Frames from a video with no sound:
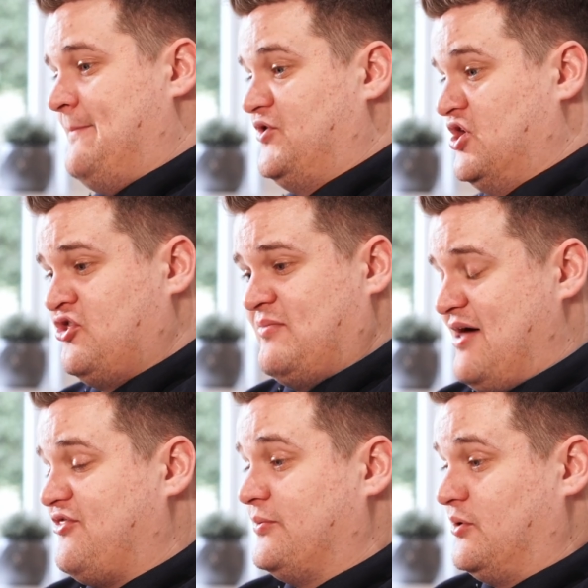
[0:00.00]
The other
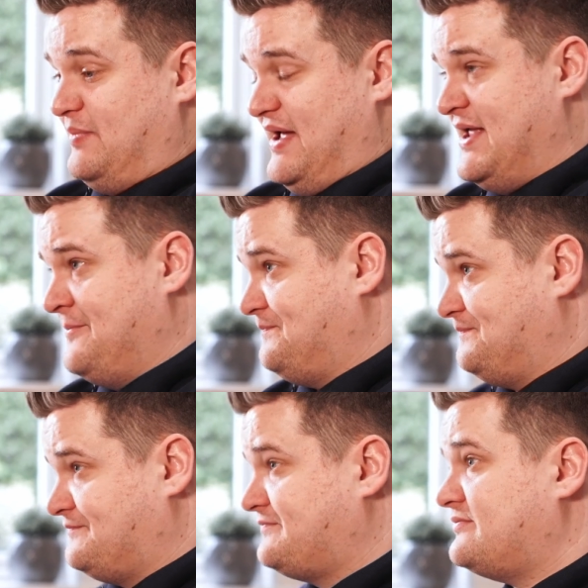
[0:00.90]
method would be
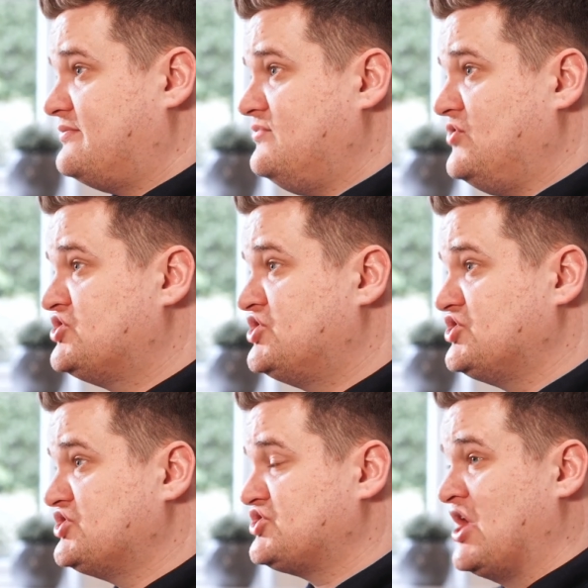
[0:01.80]
to
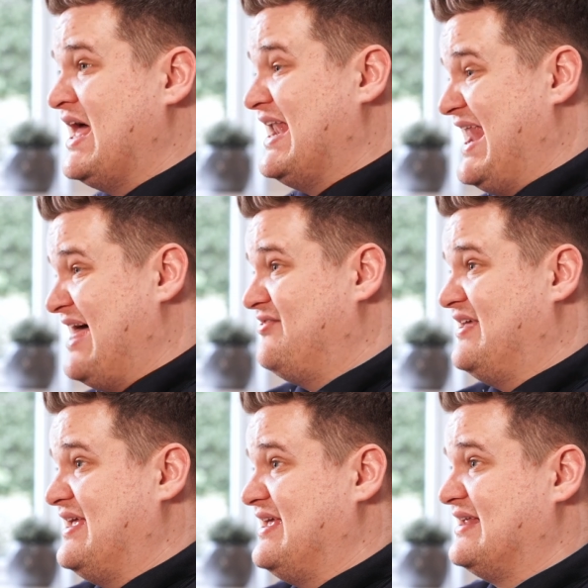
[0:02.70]
just let
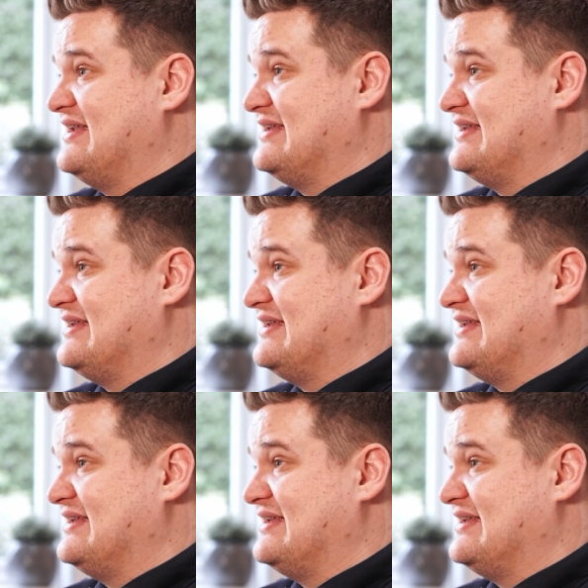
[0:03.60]
the